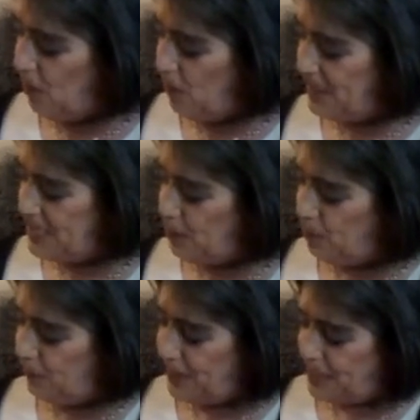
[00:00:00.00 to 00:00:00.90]
the
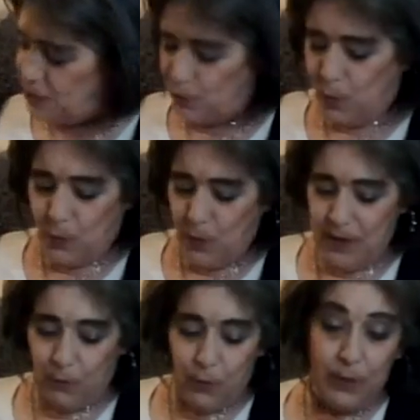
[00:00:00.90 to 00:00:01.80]
terrible things that are going on
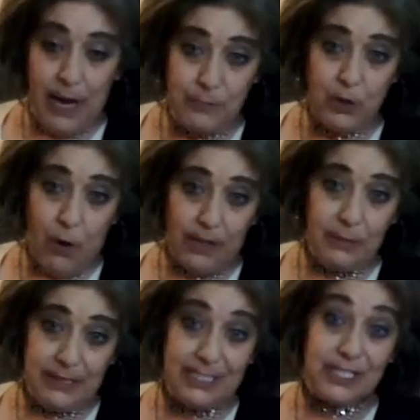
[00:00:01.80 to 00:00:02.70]
in the world, and I'm talking
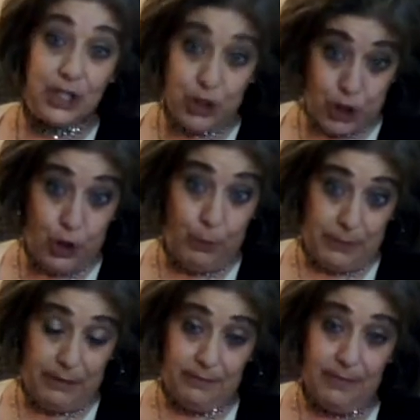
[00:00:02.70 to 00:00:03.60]
about this
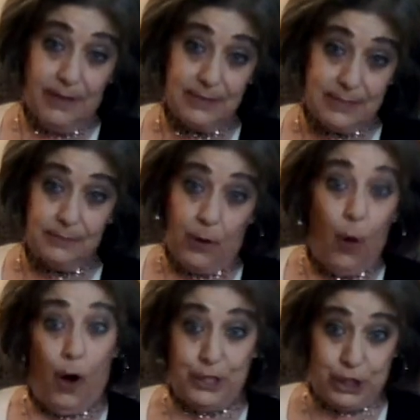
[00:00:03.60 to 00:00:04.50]
stupid
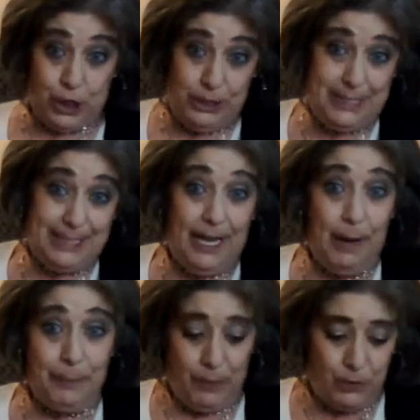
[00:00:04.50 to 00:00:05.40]
Oscar
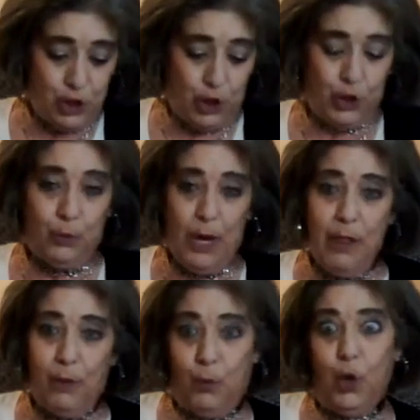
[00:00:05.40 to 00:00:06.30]
slap that was heard
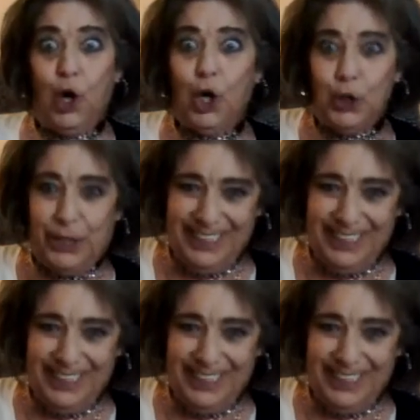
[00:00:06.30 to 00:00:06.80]
around the world.